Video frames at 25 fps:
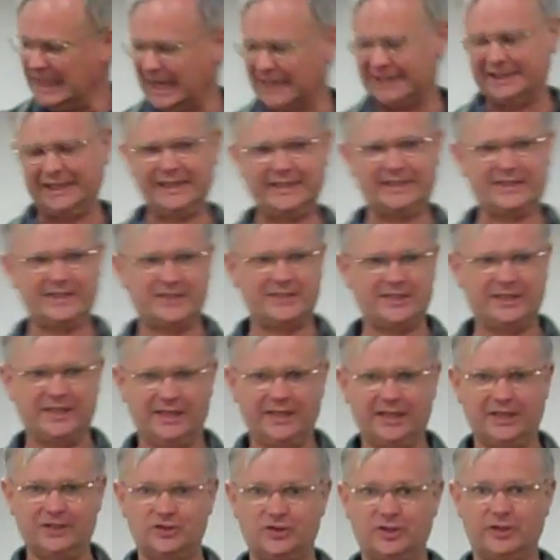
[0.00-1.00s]
I'd like to
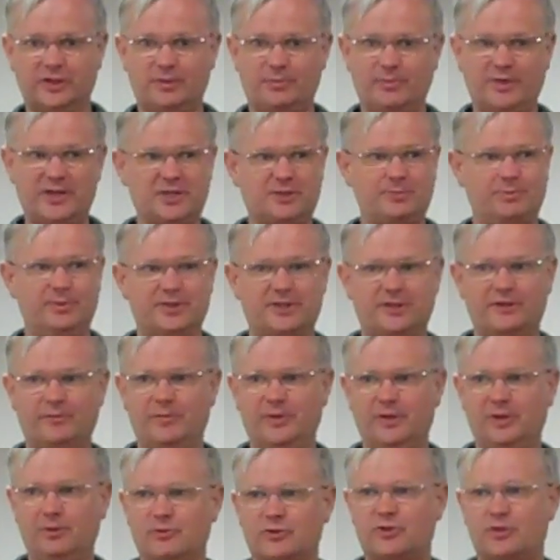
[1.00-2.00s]
say, actually, the best place
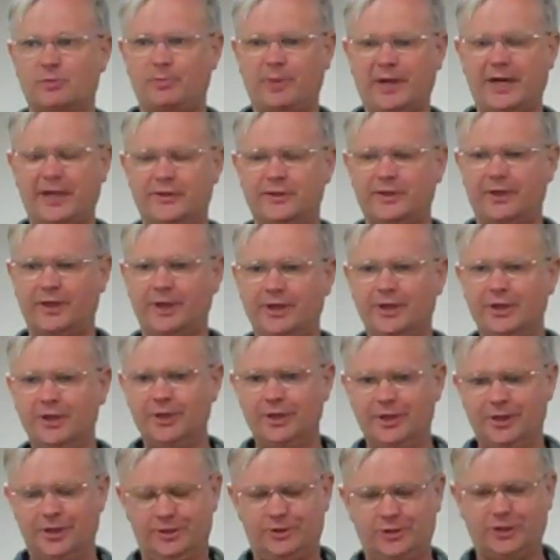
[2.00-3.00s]
I've been at was the Panda
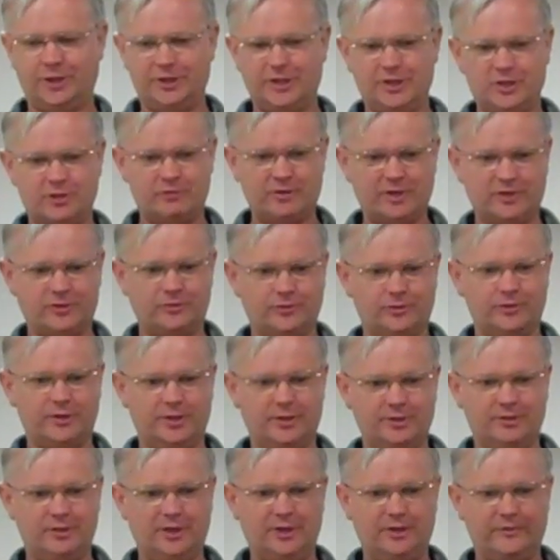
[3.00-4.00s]
Chinese
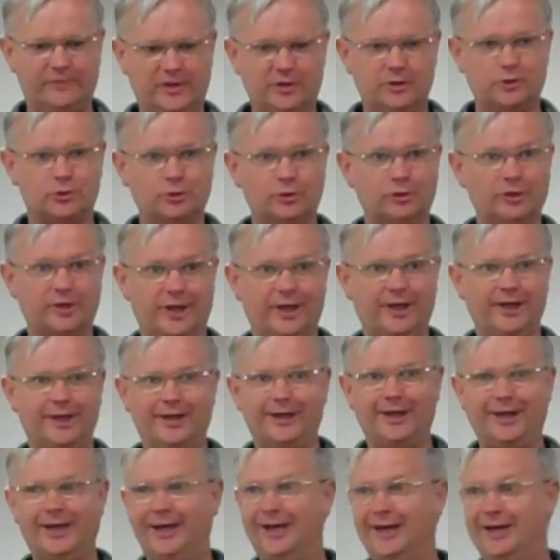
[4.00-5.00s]
restaurant in
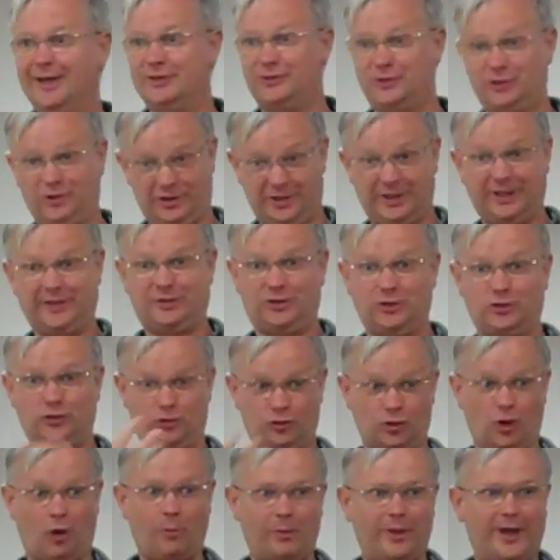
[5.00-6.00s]
Ventura. Just like to
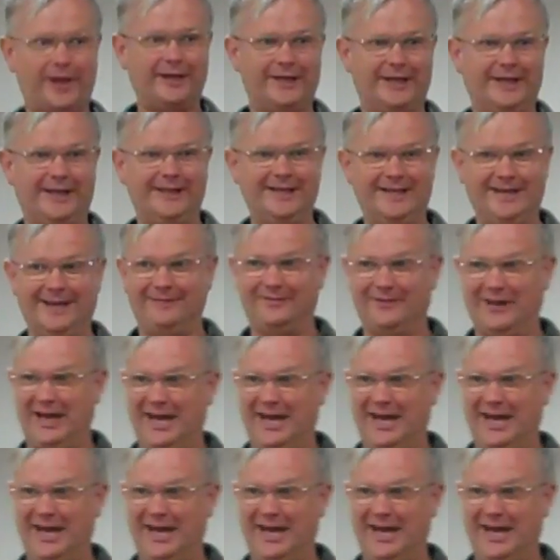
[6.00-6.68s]
drop that in.